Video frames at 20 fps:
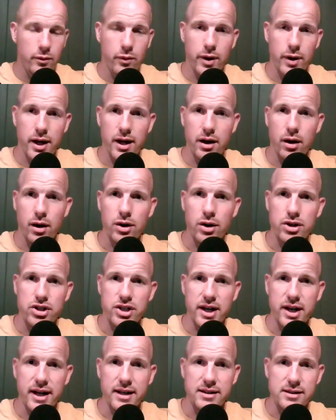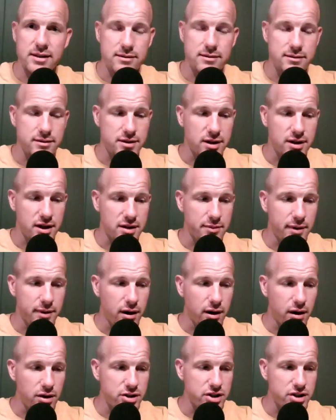we had heart checks. We talked
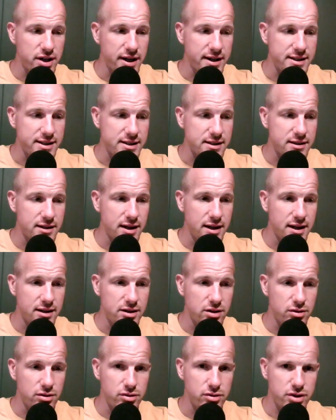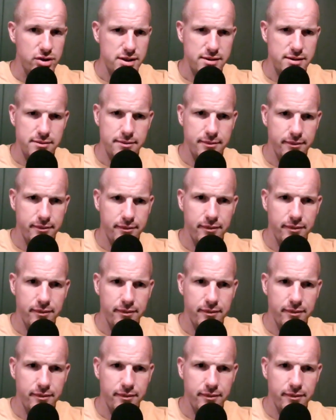about heart checks and you know, just